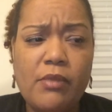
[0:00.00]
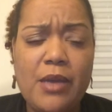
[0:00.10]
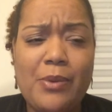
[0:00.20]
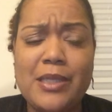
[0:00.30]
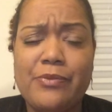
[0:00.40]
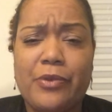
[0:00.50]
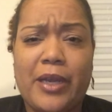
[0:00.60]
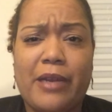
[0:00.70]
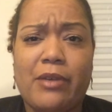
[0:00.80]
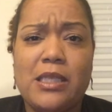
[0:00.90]
It wasn't for
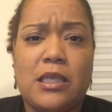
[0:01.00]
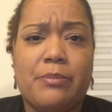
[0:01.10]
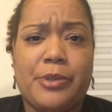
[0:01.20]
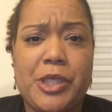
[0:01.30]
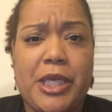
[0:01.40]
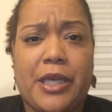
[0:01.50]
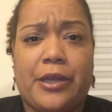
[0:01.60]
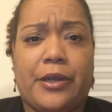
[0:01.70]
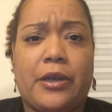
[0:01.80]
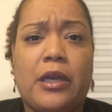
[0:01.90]
any reason in
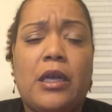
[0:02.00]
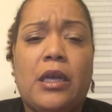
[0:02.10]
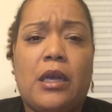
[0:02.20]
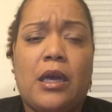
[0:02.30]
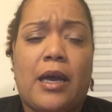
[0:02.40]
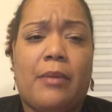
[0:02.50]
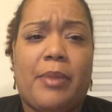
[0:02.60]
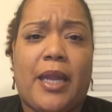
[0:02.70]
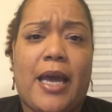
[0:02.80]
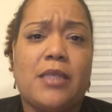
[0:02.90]
particular.
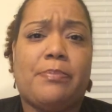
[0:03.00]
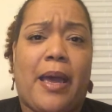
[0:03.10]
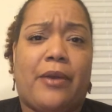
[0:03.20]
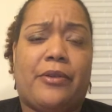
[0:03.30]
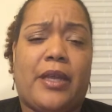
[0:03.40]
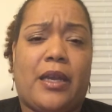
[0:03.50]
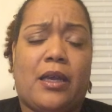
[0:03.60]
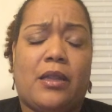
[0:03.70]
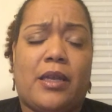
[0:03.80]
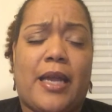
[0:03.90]
The last
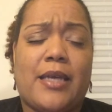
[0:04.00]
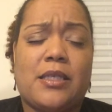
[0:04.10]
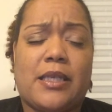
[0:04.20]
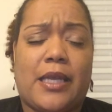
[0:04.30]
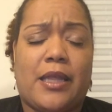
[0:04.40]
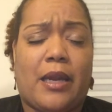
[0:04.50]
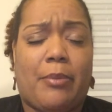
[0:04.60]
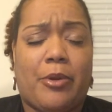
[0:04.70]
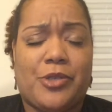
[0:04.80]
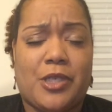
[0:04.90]
kit that I
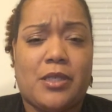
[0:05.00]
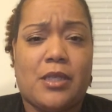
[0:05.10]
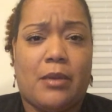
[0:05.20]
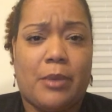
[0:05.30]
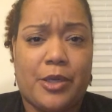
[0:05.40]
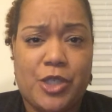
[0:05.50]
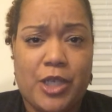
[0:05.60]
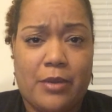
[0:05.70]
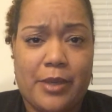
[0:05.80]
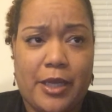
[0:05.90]
purchased that I'm going to
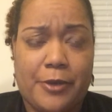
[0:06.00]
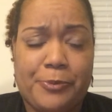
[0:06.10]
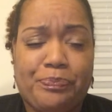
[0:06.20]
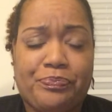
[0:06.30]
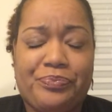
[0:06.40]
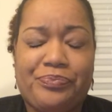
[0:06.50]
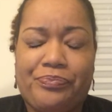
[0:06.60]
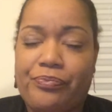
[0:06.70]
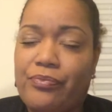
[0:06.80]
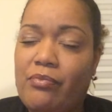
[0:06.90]
share with you,
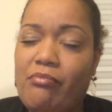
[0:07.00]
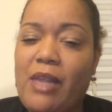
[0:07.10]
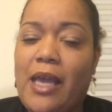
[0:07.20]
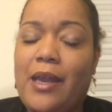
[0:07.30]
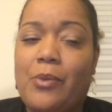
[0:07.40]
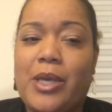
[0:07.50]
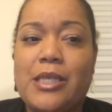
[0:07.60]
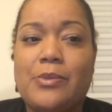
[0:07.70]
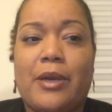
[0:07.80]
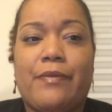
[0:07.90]
it
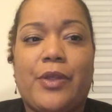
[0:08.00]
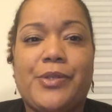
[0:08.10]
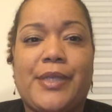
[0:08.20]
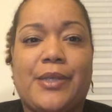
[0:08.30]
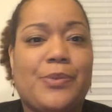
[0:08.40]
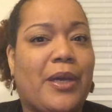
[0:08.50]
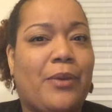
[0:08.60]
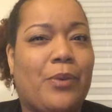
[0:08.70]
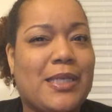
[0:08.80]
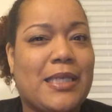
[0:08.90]
was one of those things where
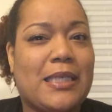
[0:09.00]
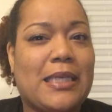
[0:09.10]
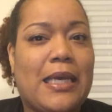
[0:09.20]
it wasn't